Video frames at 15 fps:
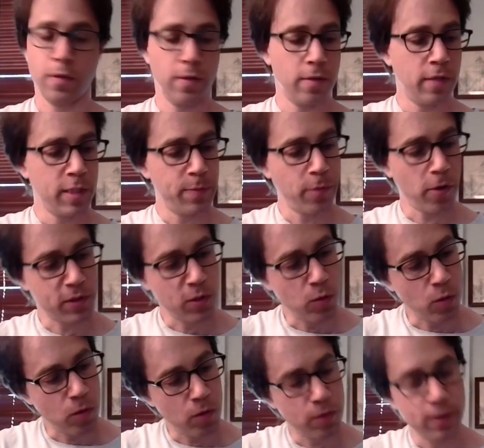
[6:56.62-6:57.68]
This part's
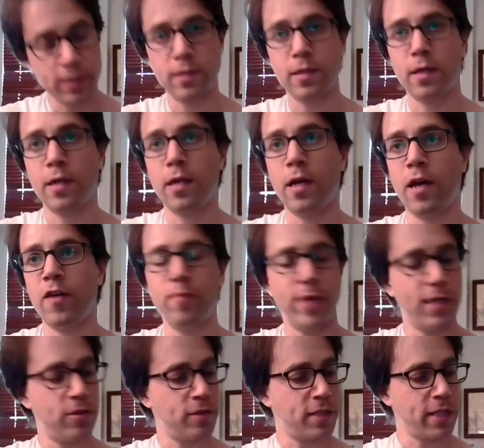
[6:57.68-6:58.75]
cool. This is an F
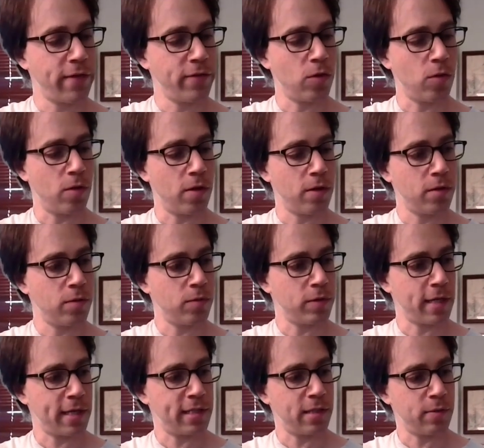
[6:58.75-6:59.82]
major 7 chord,
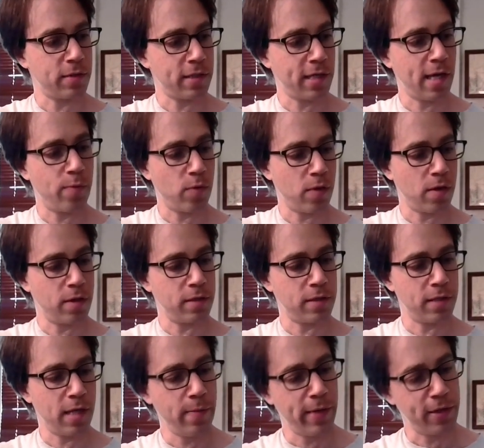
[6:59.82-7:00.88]
which actually with the capo on is an
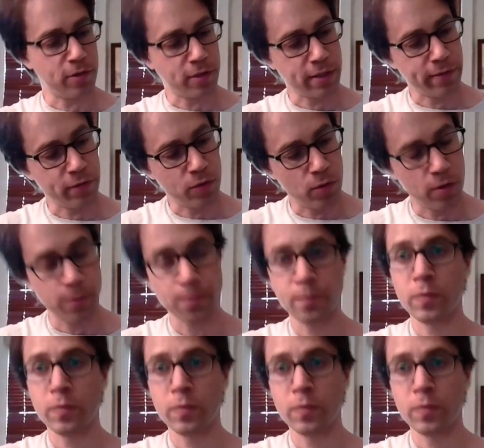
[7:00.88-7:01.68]
A major 7 chord.